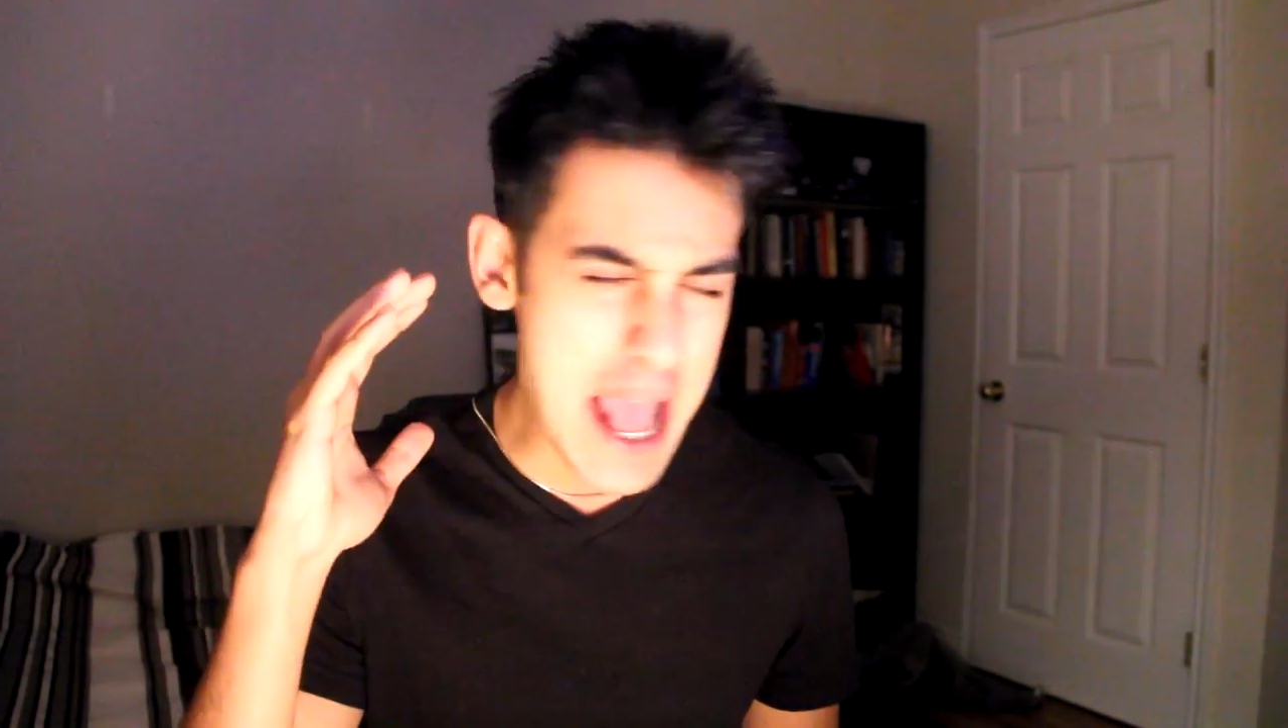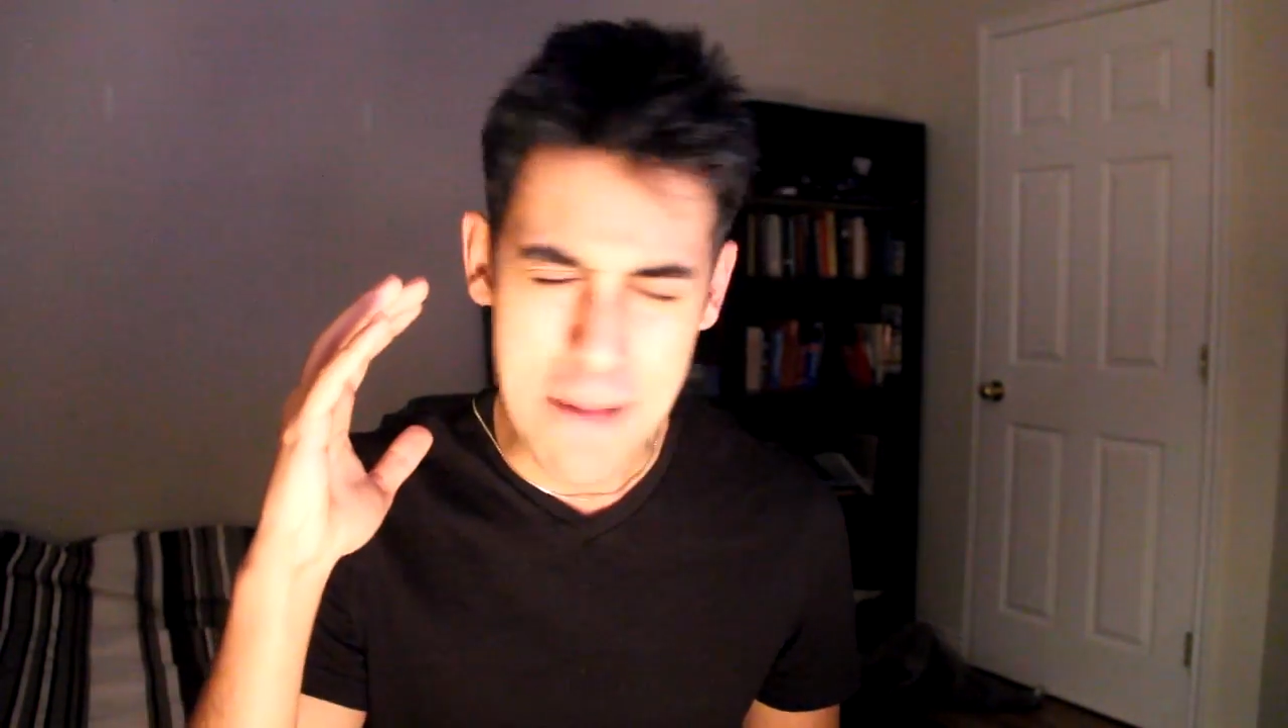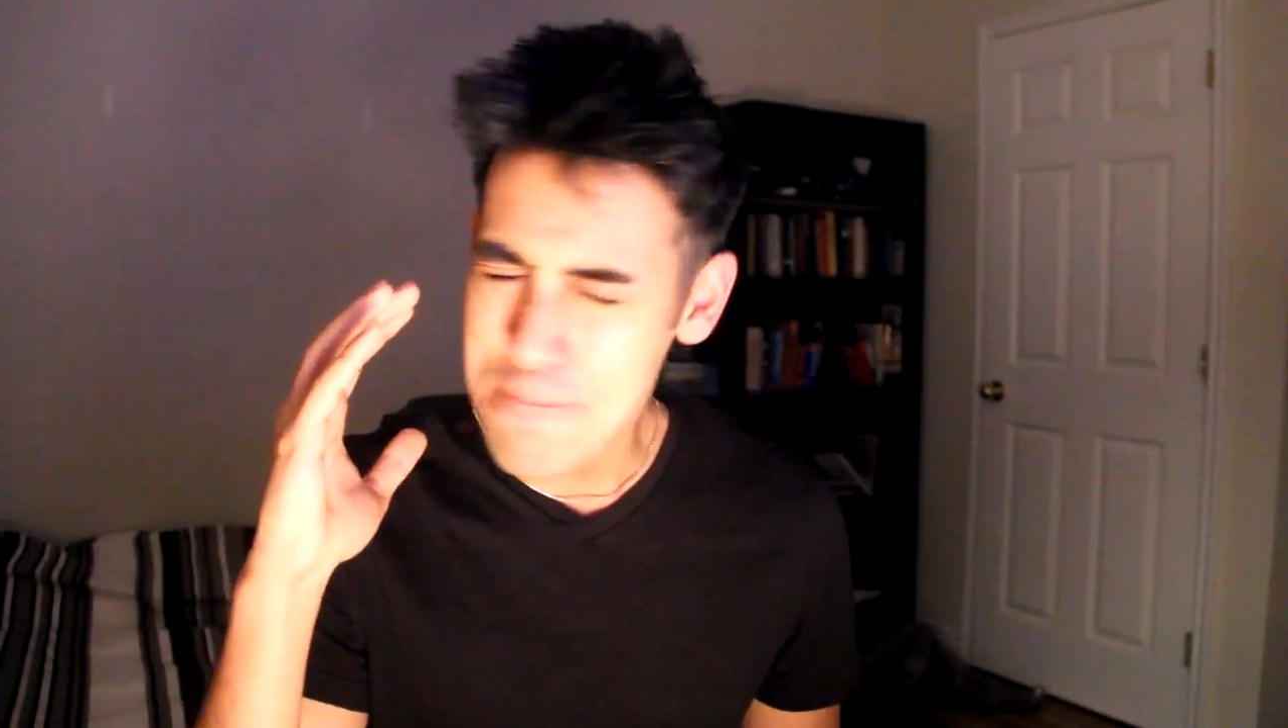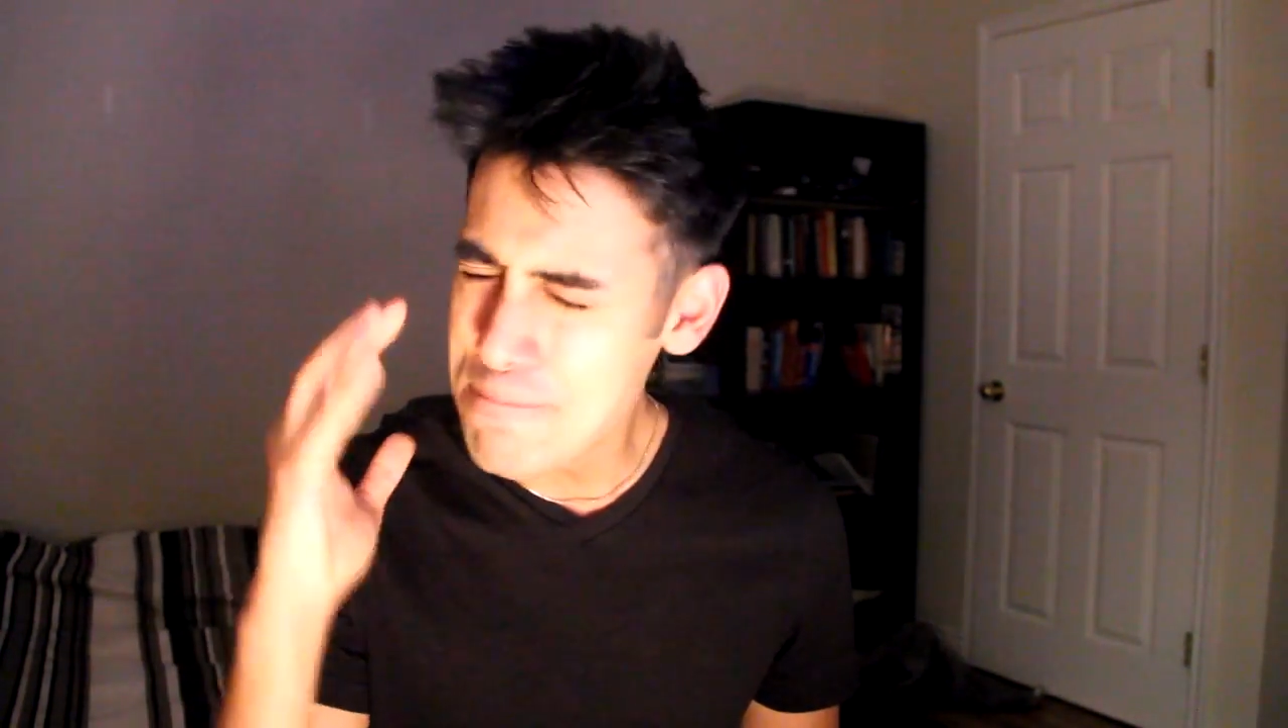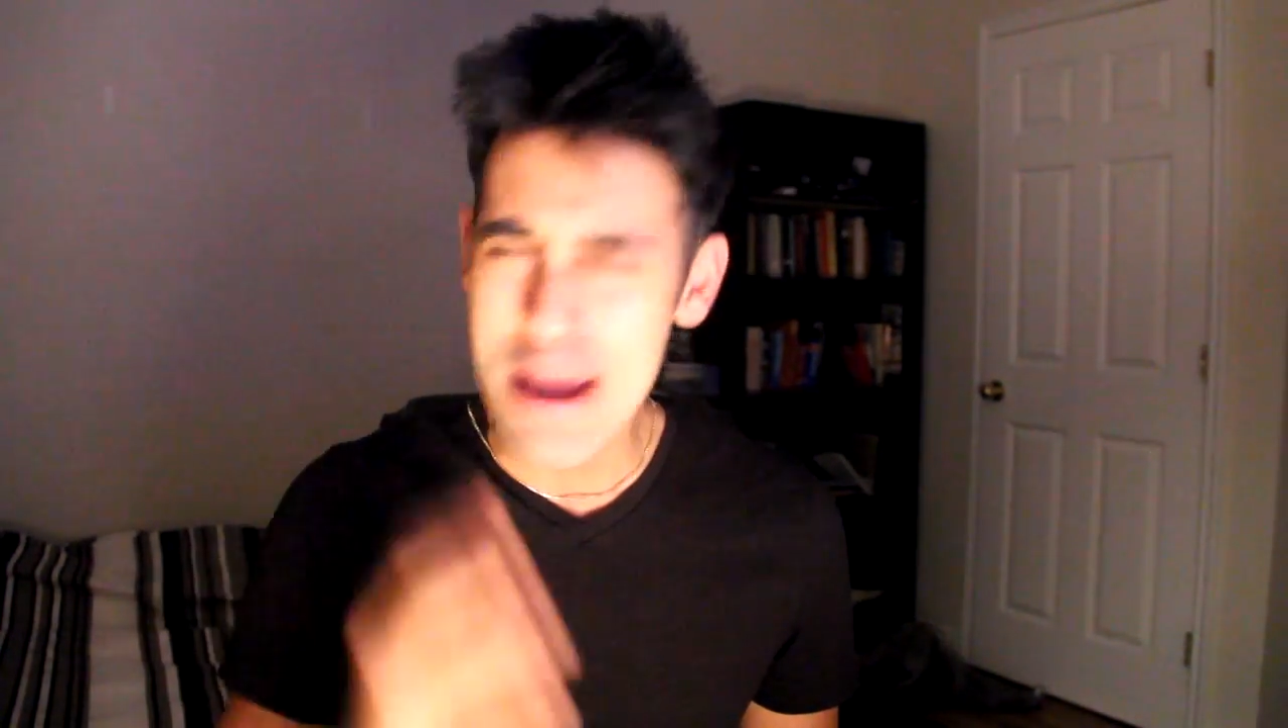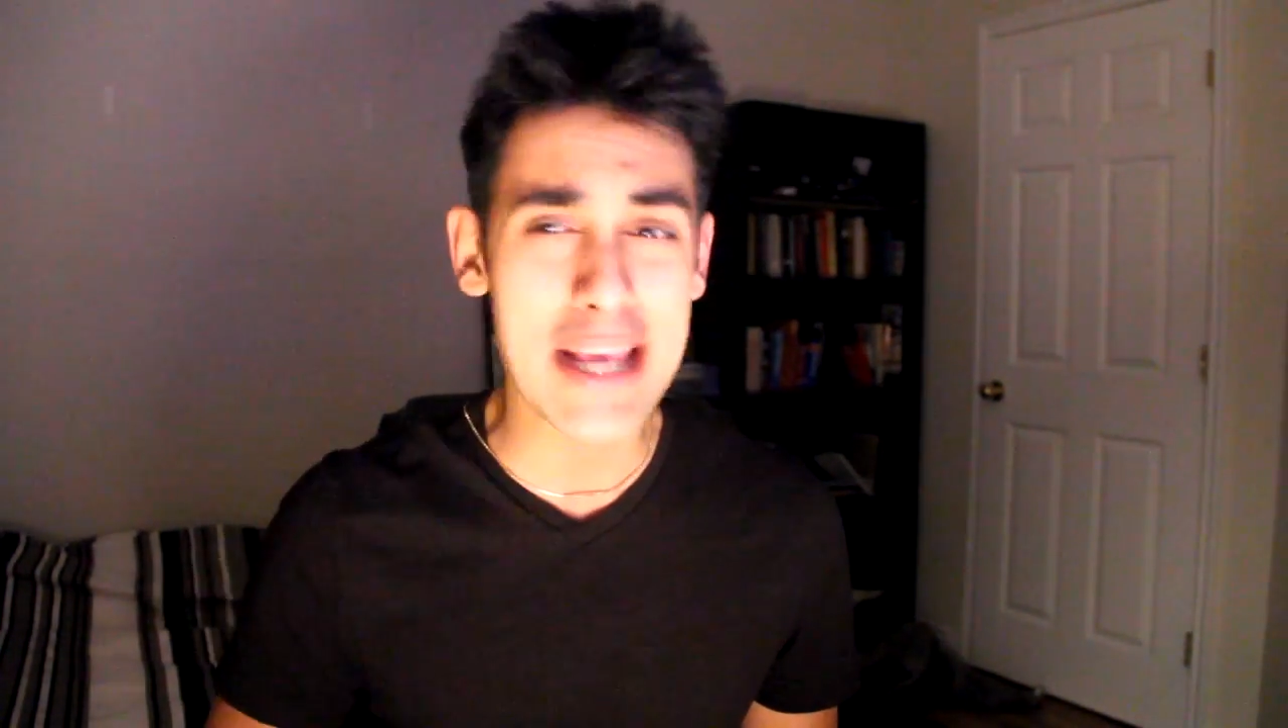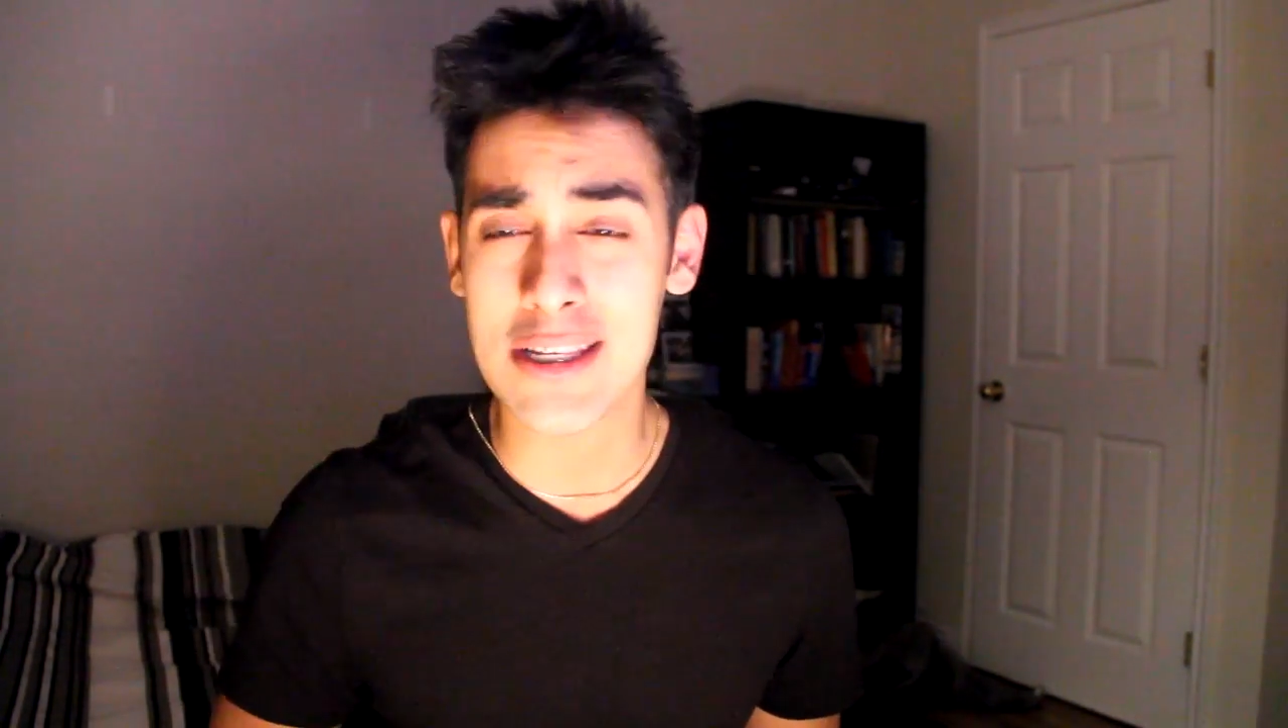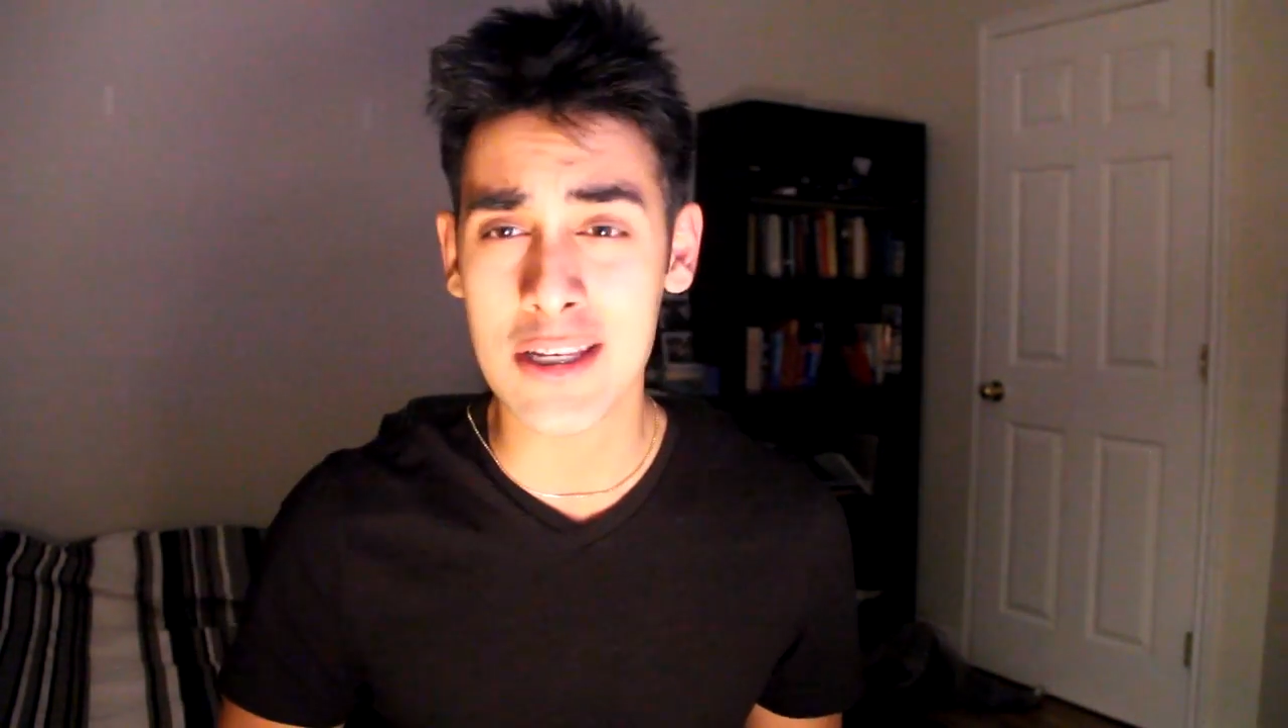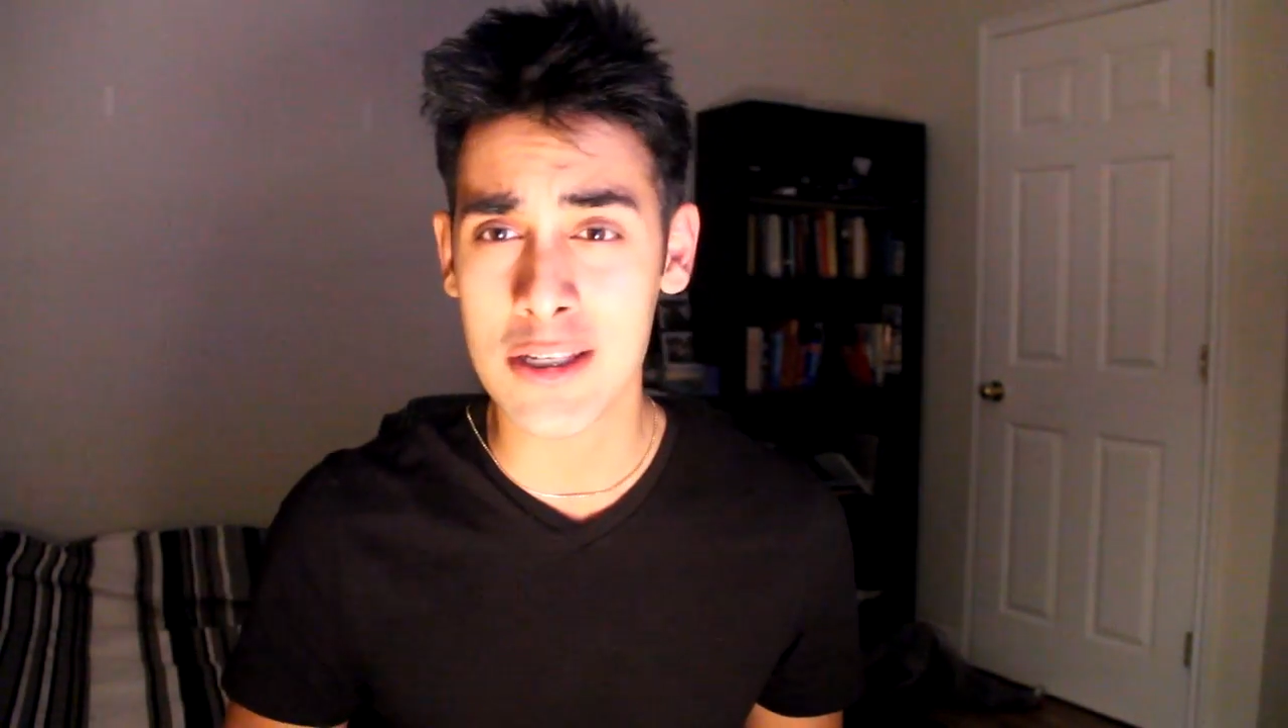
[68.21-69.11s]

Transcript: amazing